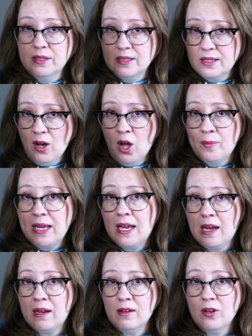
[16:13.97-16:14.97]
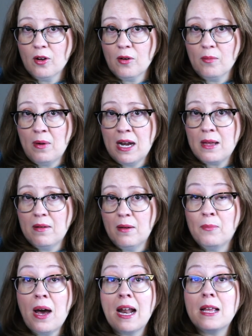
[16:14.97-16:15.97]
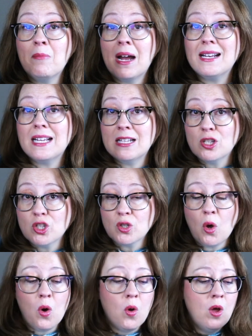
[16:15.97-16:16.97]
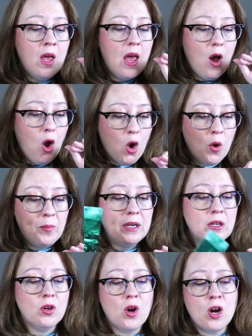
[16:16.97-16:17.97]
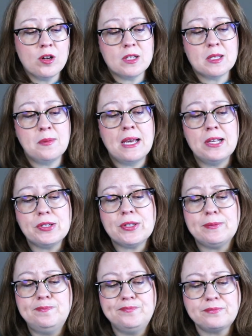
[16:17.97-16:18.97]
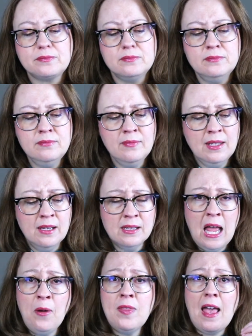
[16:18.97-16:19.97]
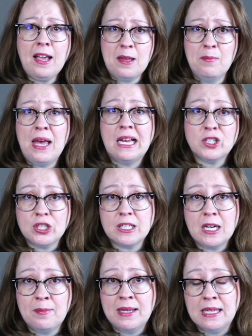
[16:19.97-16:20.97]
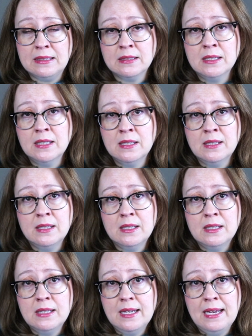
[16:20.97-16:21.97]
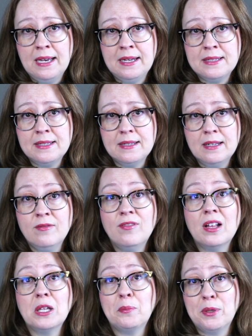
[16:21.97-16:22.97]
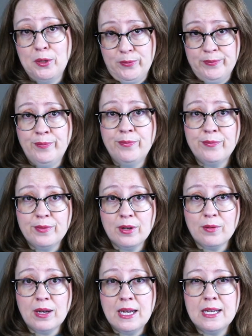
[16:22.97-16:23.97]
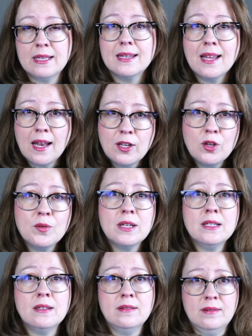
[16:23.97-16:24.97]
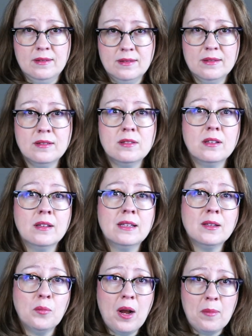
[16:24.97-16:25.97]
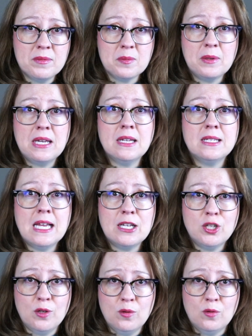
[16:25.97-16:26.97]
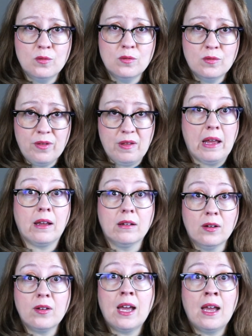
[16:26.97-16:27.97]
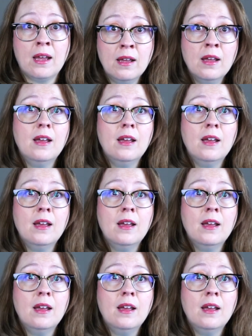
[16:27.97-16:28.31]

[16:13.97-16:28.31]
calming your money, body, mind, and soul, opening your heart space, allowing that compassion to come in and envelop you, all right? Then you can let the problems be a day two thing, okay?